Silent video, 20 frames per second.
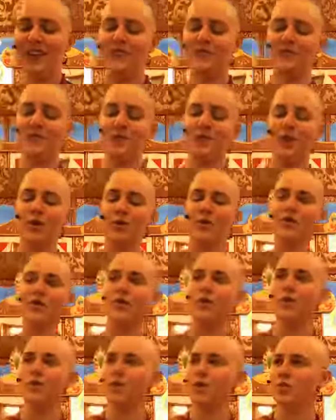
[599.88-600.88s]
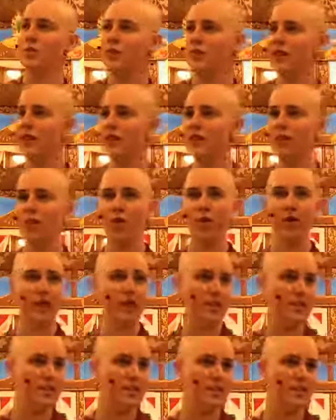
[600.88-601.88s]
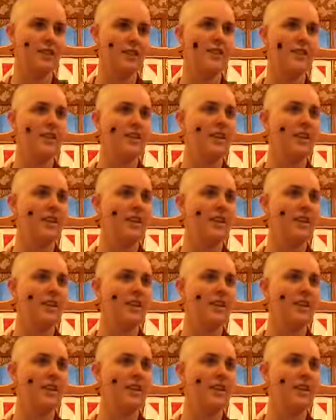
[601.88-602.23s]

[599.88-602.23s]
so just so we're reoriented,